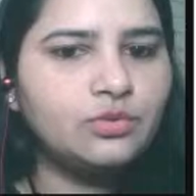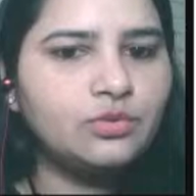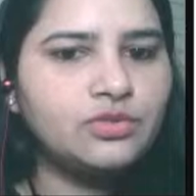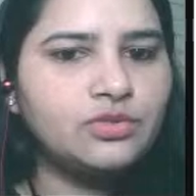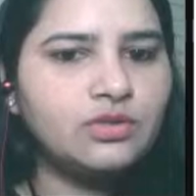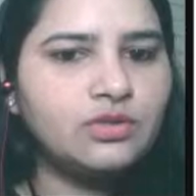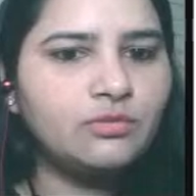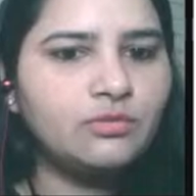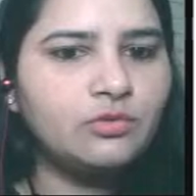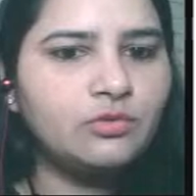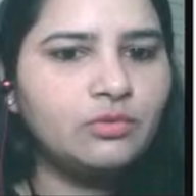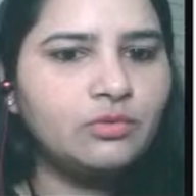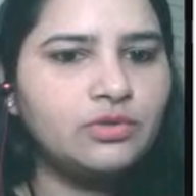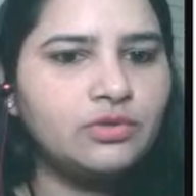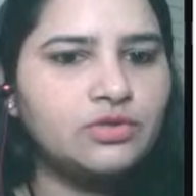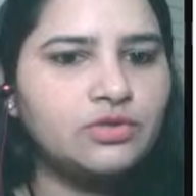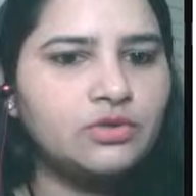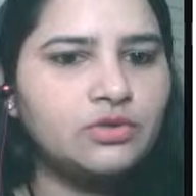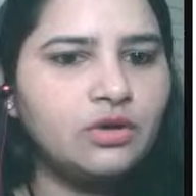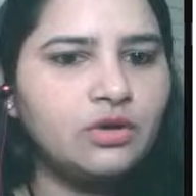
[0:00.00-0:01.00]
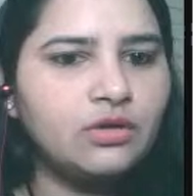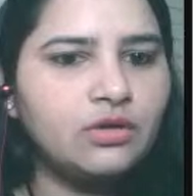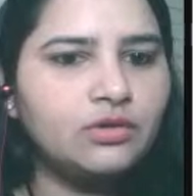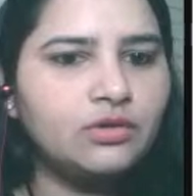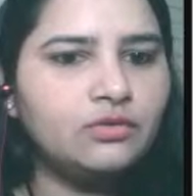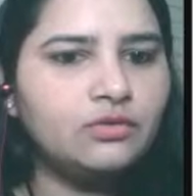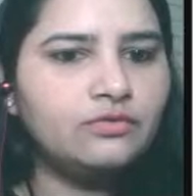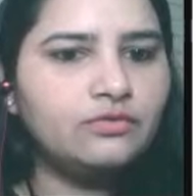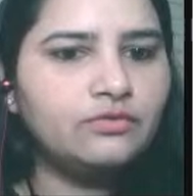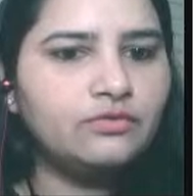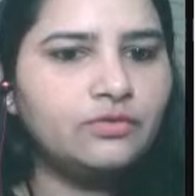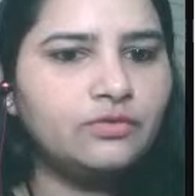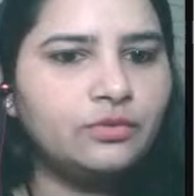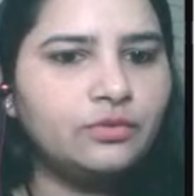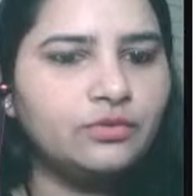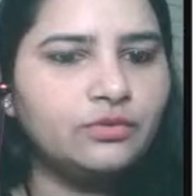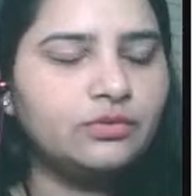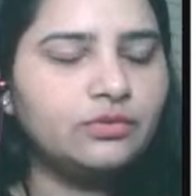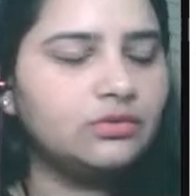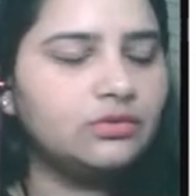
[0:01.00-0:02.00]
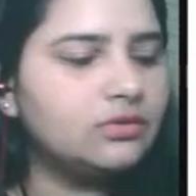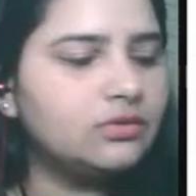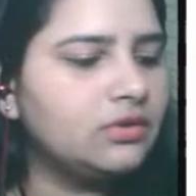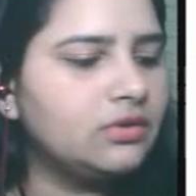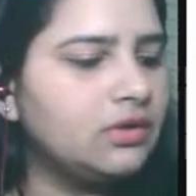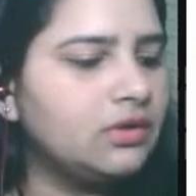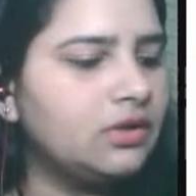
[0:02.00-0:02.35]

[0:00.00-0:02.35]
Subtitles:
to WhatsApp group. I just got a new phone.